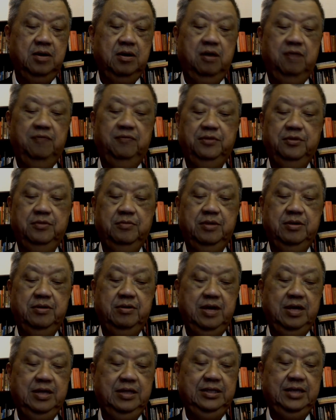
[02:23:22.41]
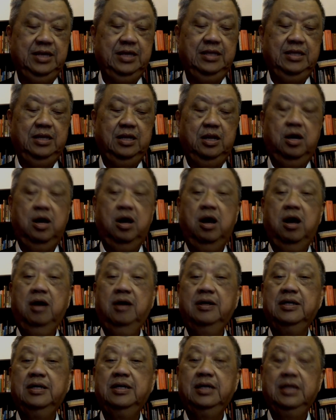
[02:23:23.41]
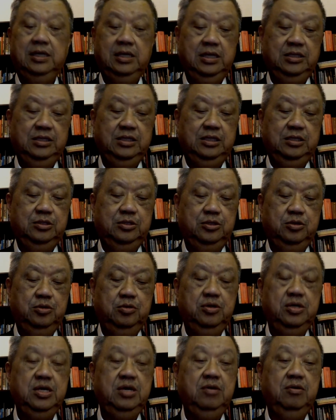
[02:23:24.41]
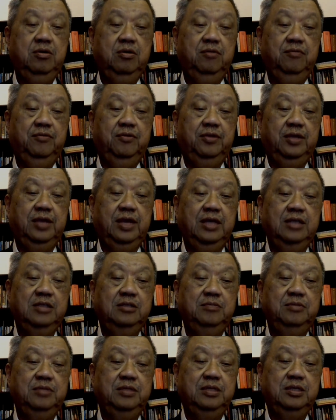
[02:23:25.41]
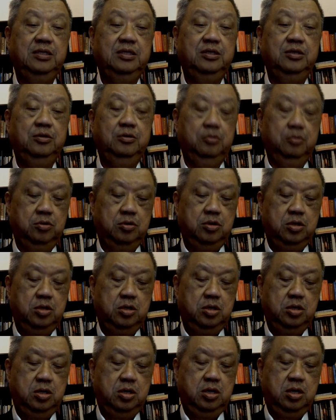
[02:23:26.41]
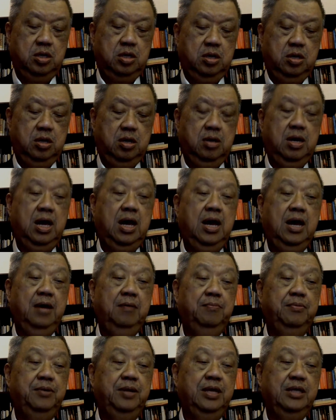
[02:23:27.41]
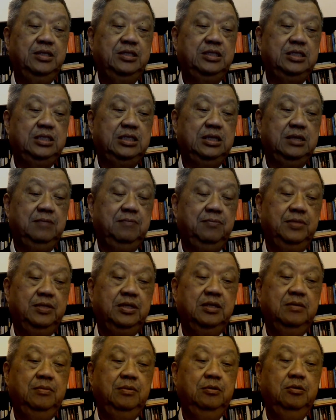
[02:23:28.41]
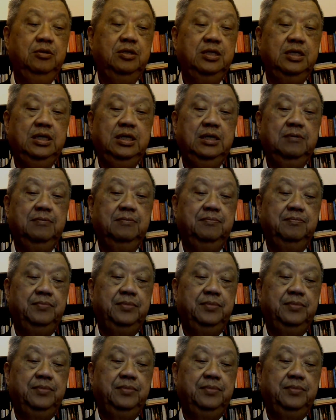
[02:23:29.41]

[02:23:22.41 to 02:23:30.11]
of human rights and the law, he is a true hero for the LGBTQI plus community